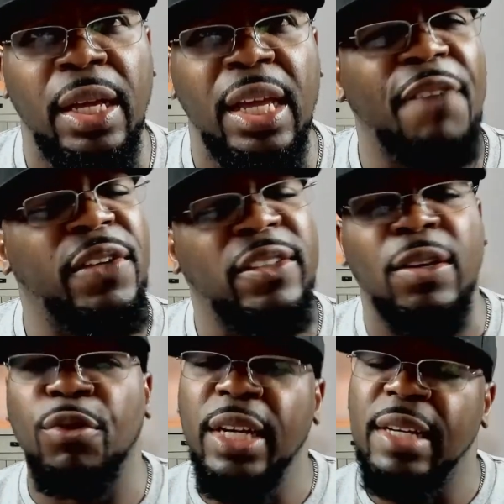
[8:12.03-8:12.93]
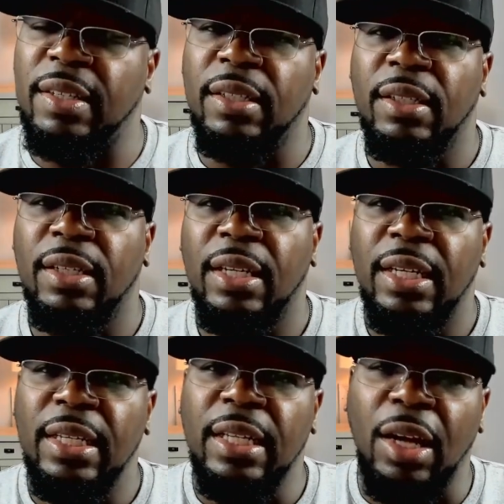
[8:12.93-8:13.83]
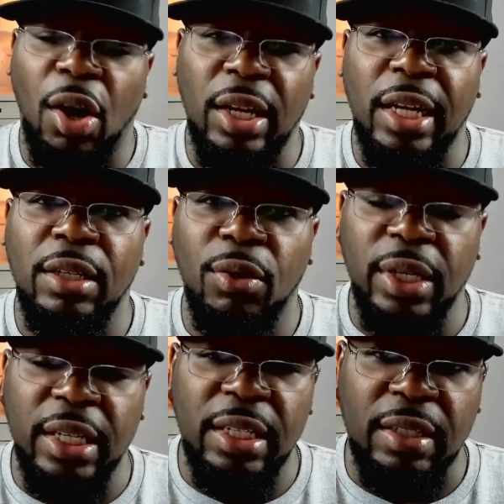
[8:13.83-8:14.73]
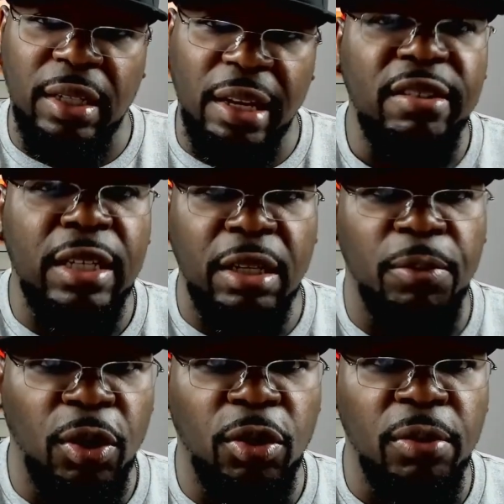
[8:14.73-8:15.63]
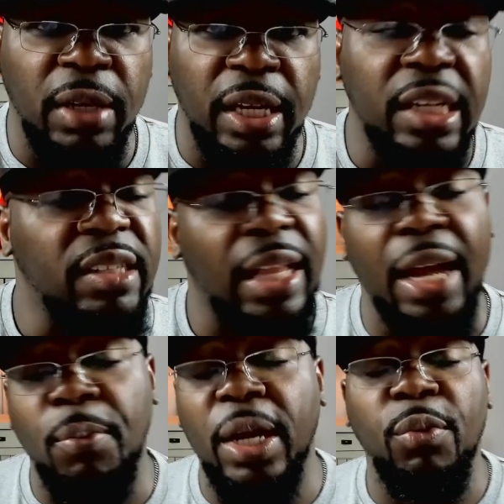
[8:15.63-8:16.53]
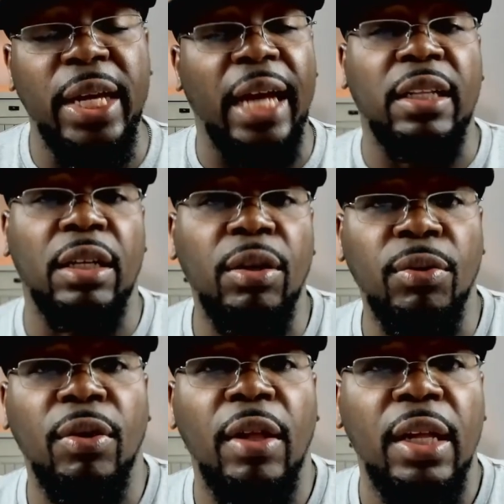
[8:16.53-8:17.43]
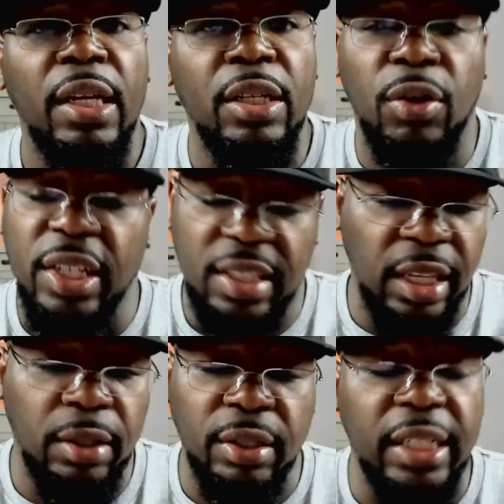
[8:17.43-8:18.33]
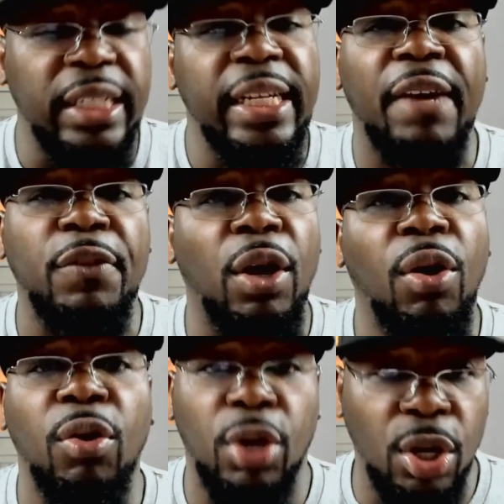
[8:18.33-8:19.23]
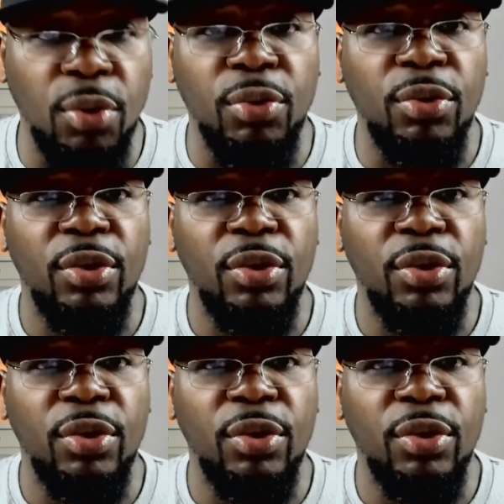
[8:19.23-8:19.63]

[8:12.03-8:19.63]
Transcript: And for some reason, all I know is Alexa come home, and he's like, man, we got to go. You know, he's signaling that they have to all go.